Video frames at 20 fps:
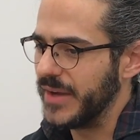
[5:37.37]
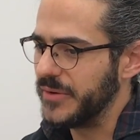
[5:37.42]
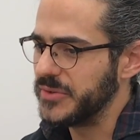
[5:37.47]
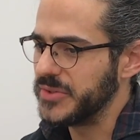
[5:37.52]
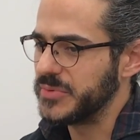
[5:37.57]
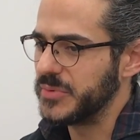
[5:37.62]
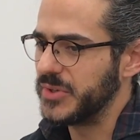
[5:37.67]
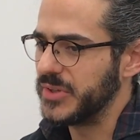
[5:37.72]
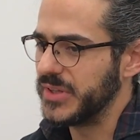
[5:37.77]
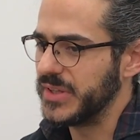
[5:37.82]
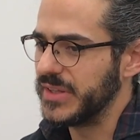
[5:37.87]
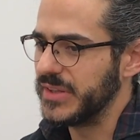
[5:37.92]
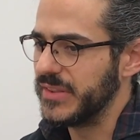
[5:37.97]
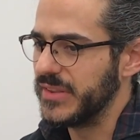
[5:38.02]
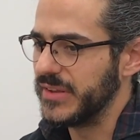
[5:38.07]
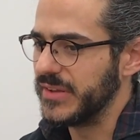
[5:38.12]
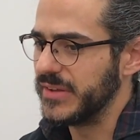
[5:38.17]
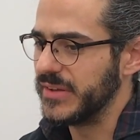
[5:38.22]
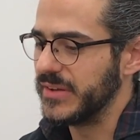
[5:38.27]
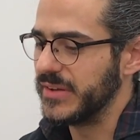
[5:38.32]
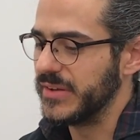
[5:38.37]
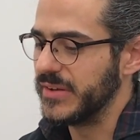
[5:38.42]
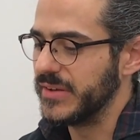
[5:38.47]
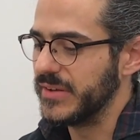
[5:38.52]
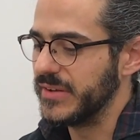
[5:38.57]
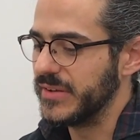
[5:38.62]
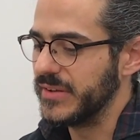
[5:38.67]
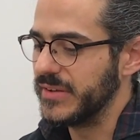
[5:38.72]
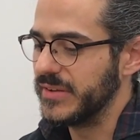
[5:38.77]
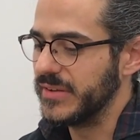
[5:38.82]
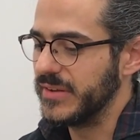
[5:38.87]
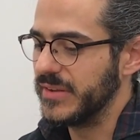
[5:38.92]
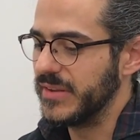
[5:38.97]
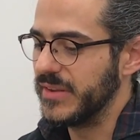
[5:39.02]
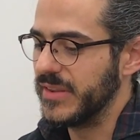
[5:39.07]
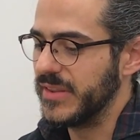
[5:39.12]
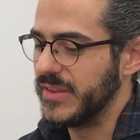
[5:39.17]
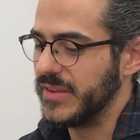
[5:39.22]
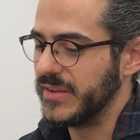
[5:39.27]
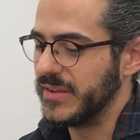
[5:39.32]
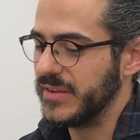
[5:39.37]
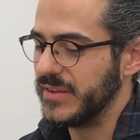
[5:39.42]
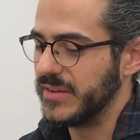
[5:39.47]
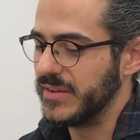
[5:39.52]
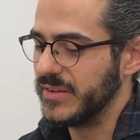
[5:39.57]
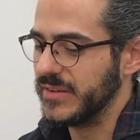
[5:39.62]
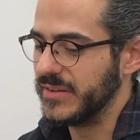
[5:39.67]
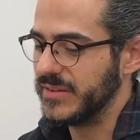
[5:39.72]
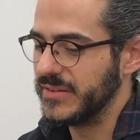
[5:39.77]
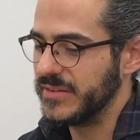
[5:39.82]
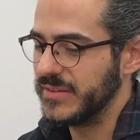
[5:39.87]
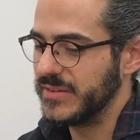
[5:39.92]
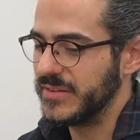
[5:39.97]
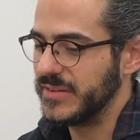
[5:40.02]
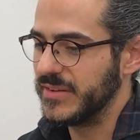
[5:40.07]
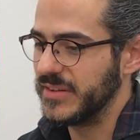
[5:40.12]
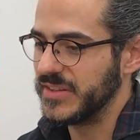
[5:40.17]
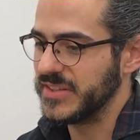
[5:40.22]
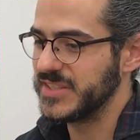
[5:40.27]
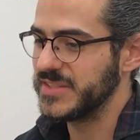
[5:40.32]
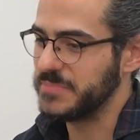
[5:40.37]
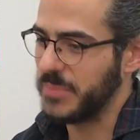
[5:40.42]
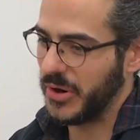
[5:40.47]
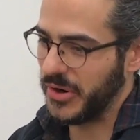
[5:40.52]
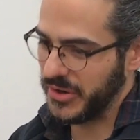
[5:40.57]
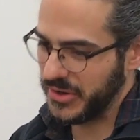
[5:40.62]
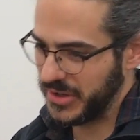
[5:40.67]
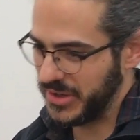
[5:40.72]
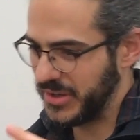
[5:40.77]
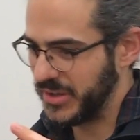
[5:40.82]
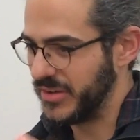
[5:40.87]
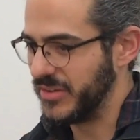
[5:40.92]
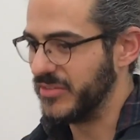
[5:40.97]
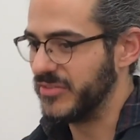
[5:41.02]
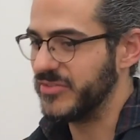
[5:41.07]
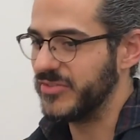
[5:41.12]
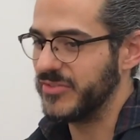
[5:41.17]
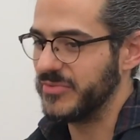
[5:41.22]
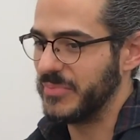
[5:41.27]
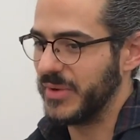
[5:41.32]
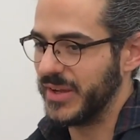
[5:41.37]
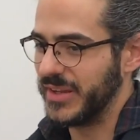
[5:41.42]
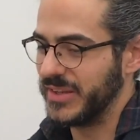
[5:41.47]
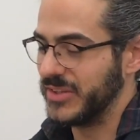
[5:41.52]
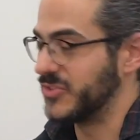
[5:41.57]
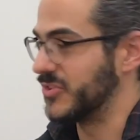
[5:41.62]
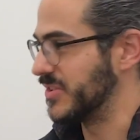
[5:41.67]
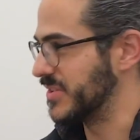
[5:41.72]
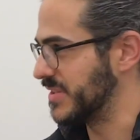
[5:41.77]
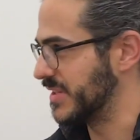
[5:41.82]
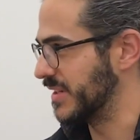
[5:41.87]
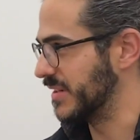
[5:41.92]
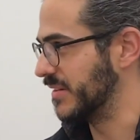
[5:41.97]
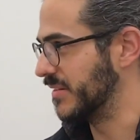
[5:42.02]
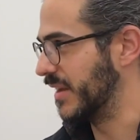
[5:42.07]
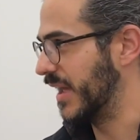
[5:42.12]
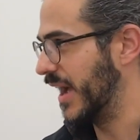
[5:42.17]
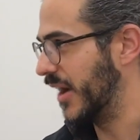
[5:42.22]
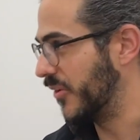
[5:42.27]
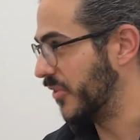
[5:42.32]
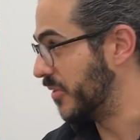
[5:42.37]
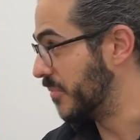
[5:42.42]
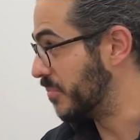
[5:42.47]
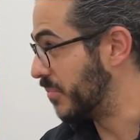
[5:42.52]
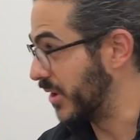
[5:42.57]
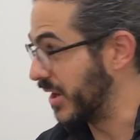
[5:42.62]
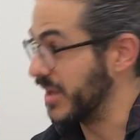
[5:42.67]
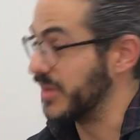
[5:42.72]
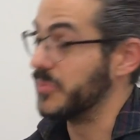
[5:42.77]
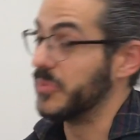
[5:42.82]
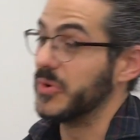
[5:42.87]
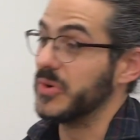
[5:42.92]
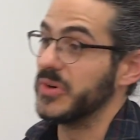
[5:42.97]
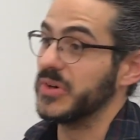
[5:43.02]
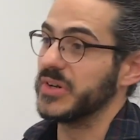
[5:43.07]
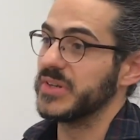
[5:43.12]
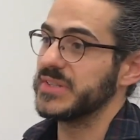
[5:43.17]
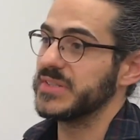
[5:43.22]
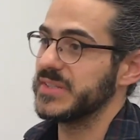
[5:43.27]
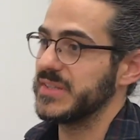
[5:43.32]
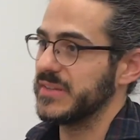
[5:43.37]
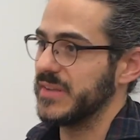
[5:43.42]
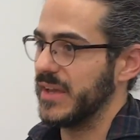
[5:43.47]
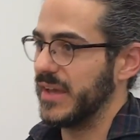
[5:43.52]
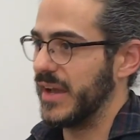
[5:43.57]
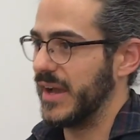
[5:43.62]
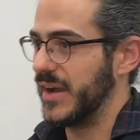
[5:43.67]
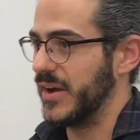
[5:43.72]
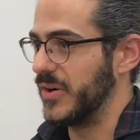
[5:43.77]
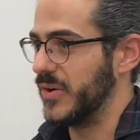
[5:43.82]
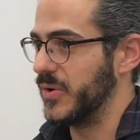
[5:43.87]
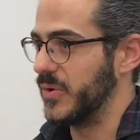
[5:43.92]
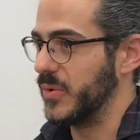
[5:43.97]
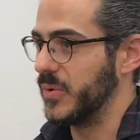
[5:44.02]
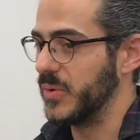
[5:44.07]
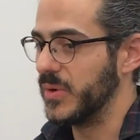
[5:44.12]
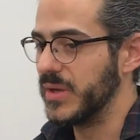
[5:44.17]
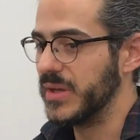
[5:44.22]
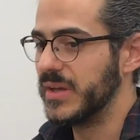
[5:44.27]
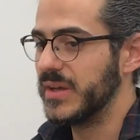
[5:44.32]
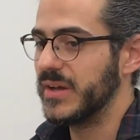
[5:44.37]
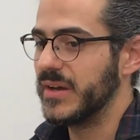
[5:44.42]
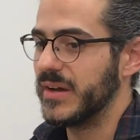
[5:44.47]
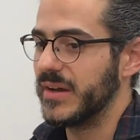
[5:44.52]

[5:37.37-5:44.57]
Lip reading: that was really the spark of my interest in how the brain works, how